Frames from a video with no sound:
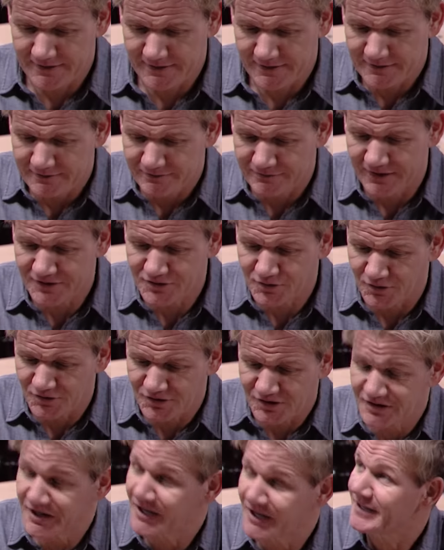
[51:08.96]
the fresh
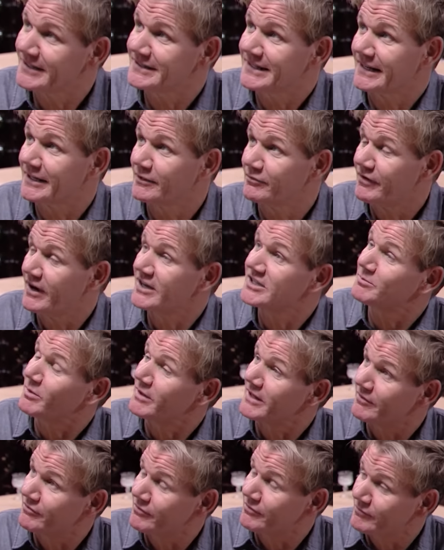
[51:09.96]
oysters aren't exactly fresh, but they're